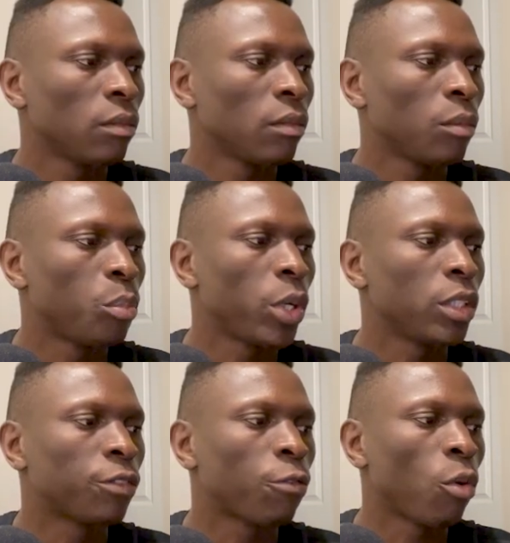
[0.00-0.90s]

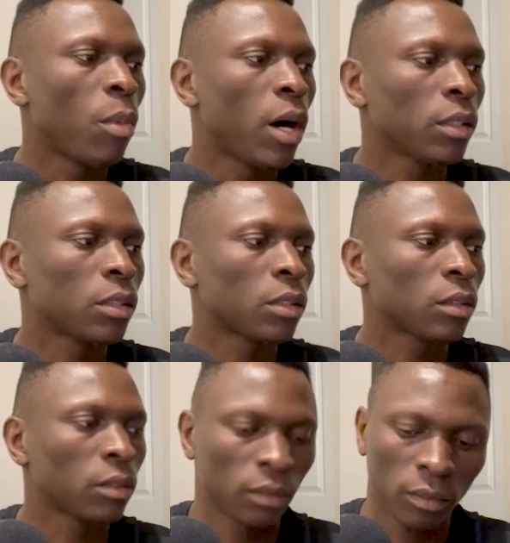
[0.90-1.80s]

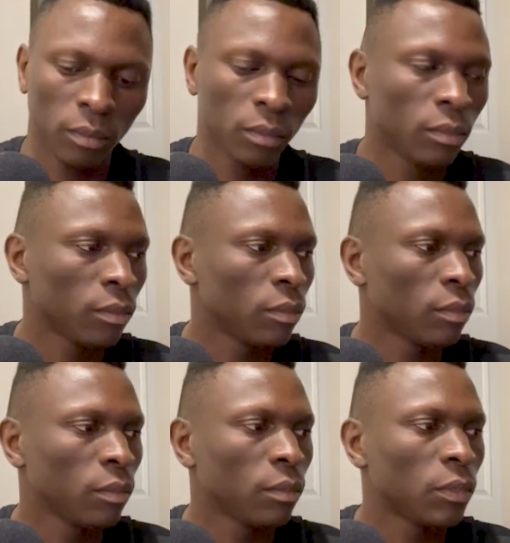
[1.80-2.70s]
formats.
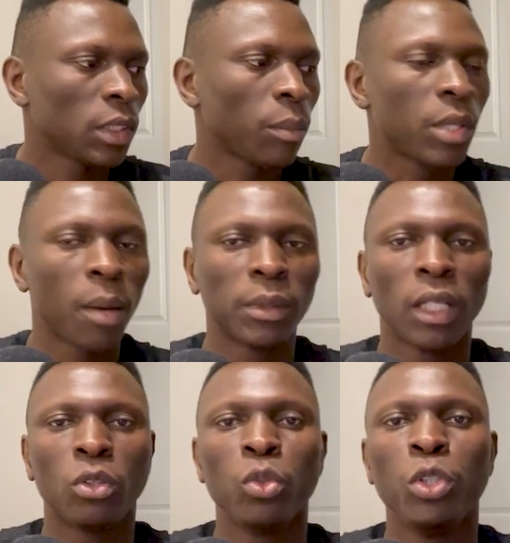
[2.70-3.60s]
Sometimes I
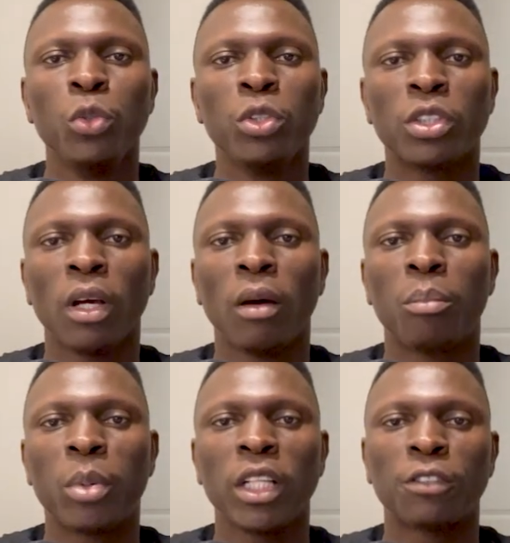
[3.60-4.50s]
do use
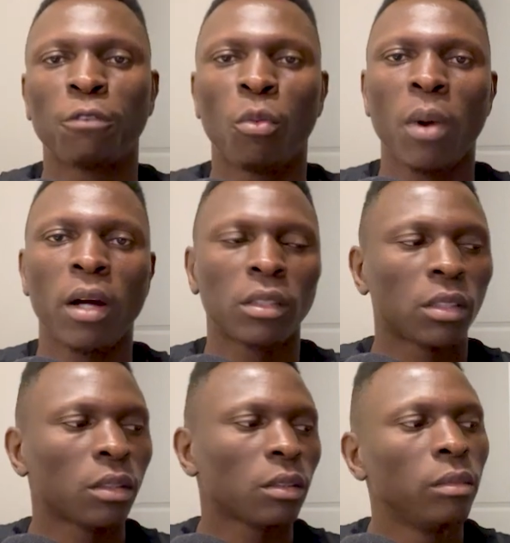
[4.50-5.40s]
print
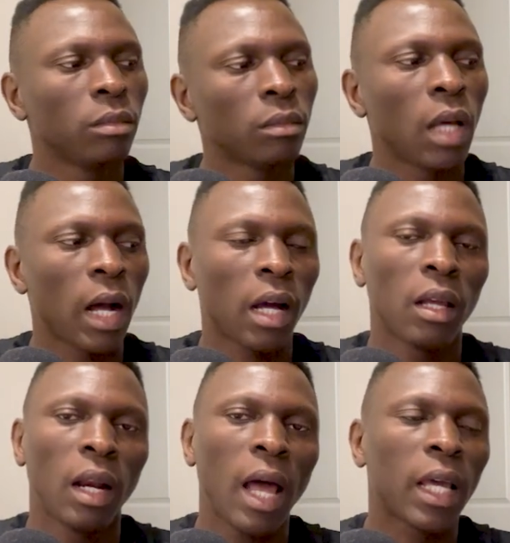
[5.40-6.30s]
formats. I kind of
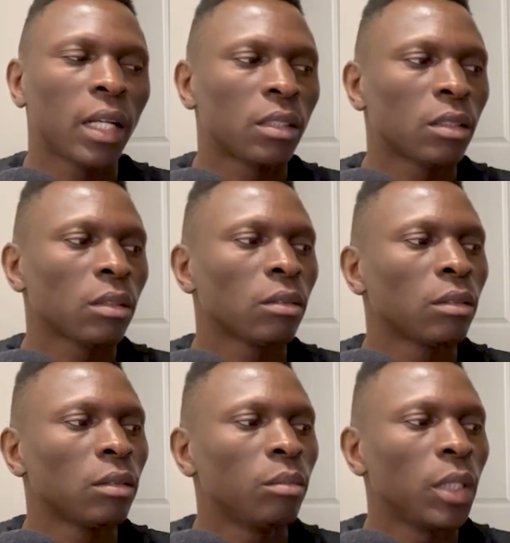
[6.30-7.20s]
like it
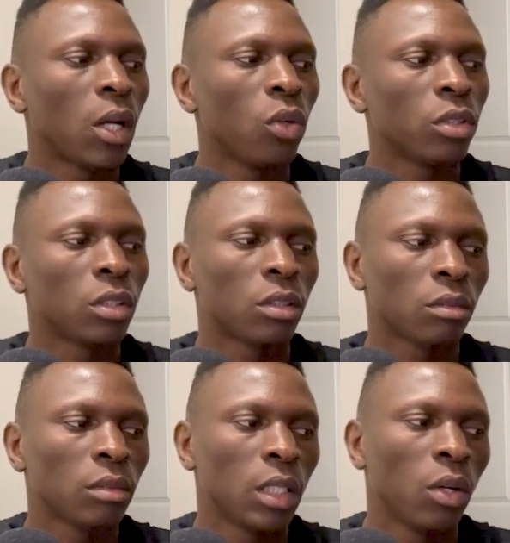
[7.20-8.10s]
because
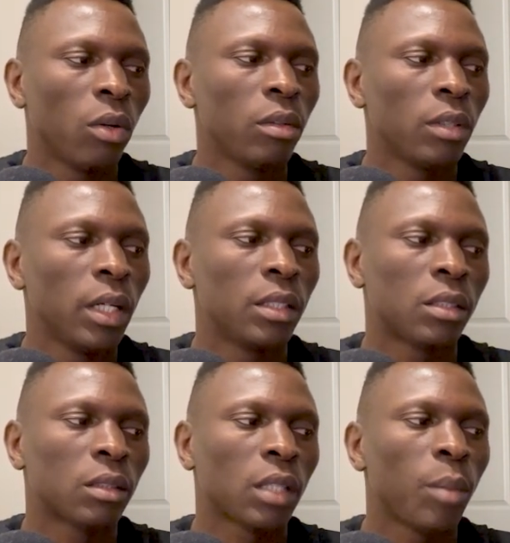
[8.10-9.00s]

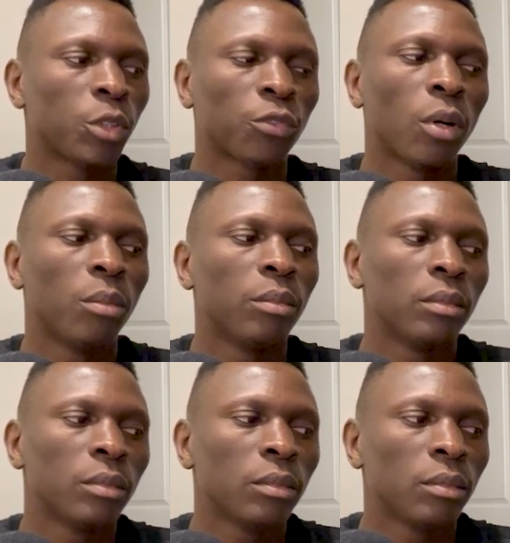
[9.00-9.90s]
it comes from
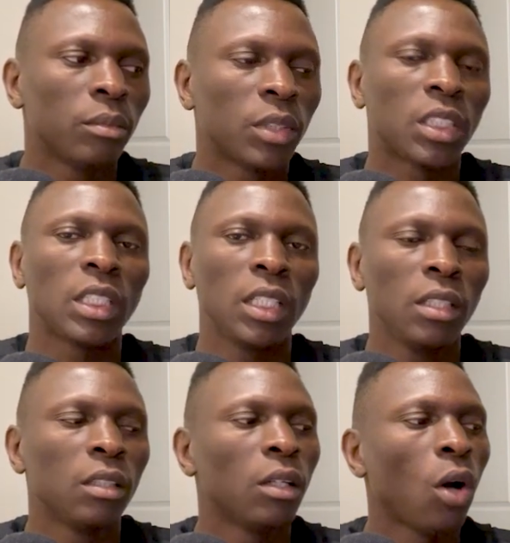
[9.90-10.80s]

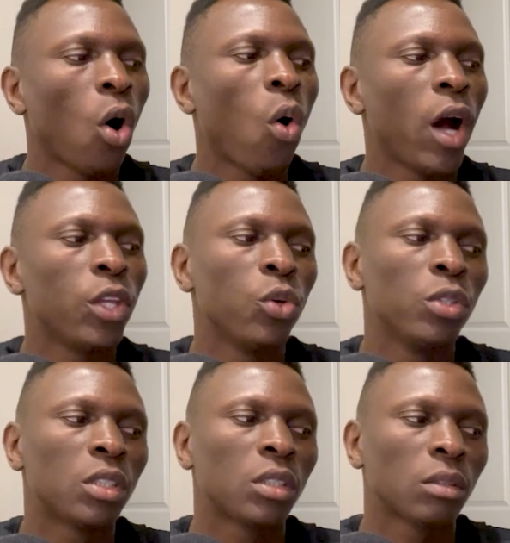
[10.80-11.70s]
C, or I
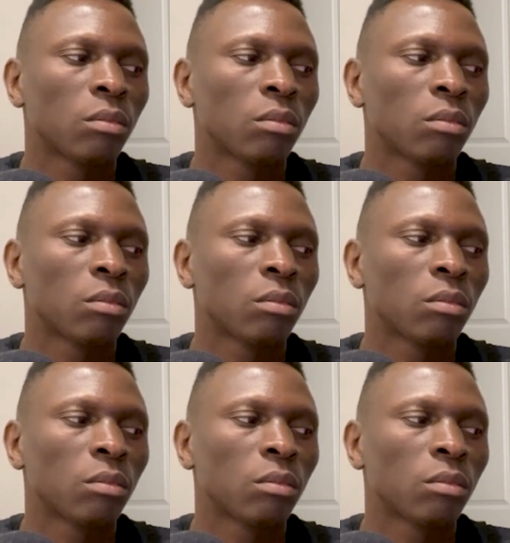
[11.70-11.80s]
use